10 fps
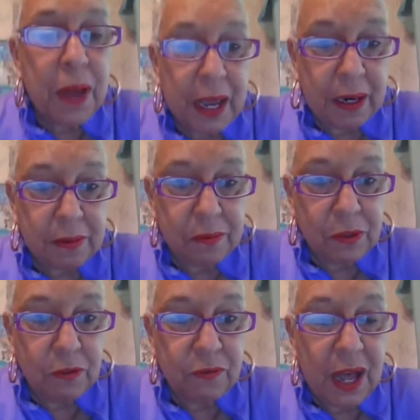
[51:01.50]
prepared
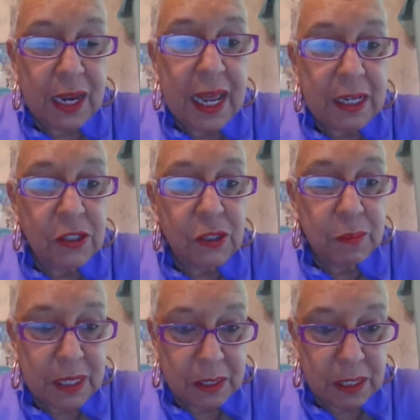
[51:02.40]
to finance your
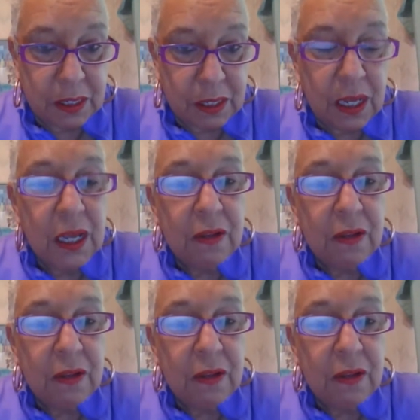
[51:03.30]
business